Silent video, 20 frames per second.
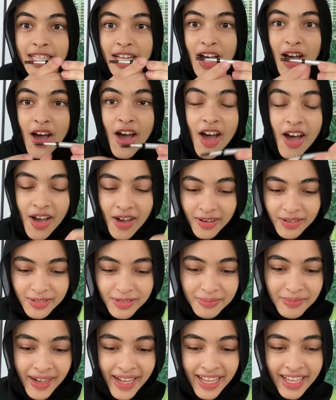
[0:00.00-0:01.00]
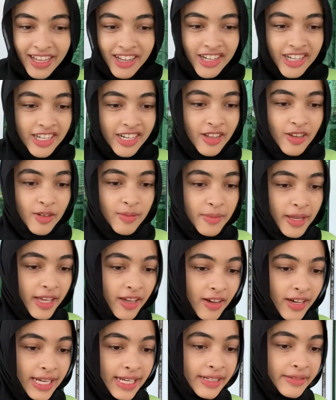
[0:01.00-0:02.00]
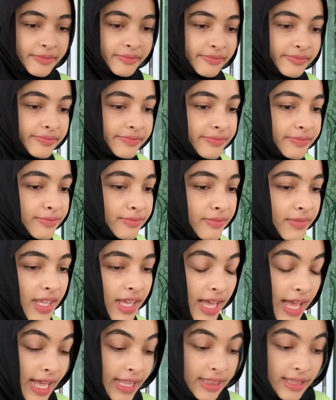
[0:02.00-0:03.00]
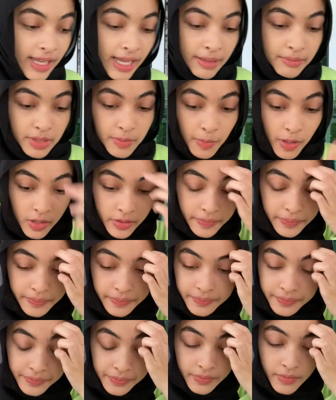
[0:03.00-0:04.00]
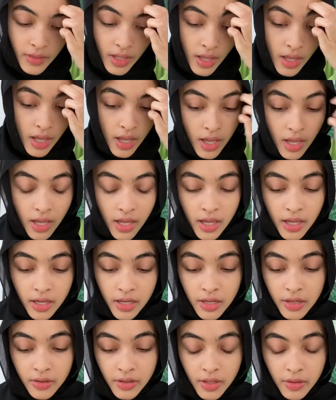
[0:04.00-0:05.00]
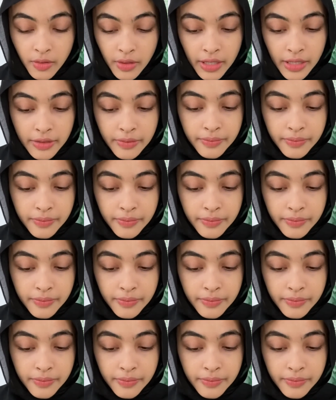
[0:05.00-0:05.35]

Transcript: Oh my god, oh my god. I think I'm smart. Okay, okay.